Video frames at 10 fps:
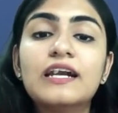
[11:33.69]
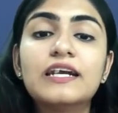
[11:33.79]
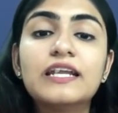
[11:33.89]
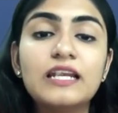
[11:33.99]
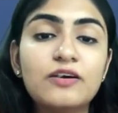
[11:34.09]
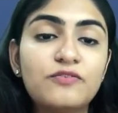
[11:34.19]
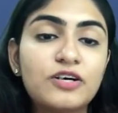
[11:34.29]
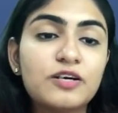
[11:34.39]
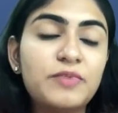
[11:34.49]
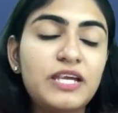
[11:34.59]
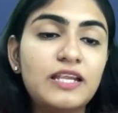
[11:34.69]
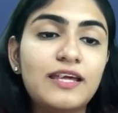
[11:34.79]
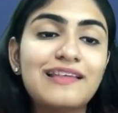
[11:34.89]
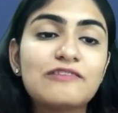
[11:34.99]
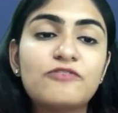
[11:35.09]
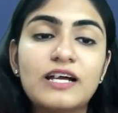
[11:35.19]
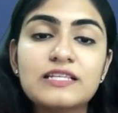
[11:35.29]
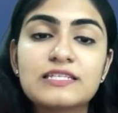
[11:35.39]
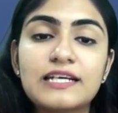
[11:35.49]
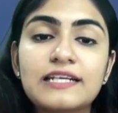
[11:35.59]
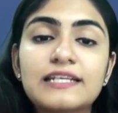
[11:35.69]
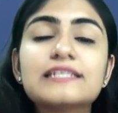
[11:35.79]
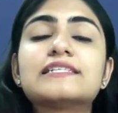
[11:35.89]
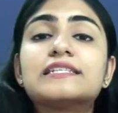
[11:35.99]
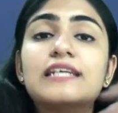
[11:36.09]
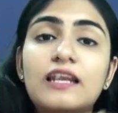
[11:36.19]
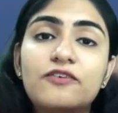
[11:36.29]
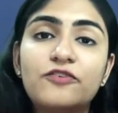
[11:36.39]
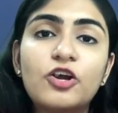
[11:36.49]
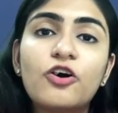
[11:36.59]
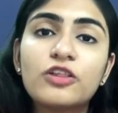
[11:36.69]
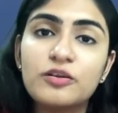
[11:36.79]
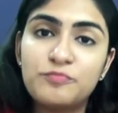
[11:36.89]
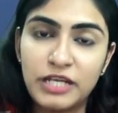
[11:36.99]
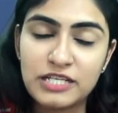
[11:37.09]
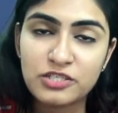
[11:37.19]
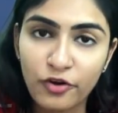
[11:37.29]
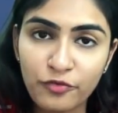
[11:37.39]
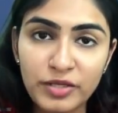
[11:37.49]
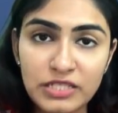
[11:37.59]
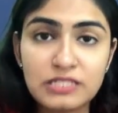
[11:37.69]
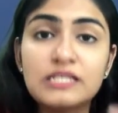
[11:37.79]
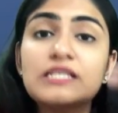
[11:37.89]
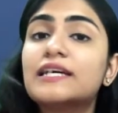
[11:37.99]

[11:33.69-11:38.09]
delivered, meaning once it is delivered on the place of business,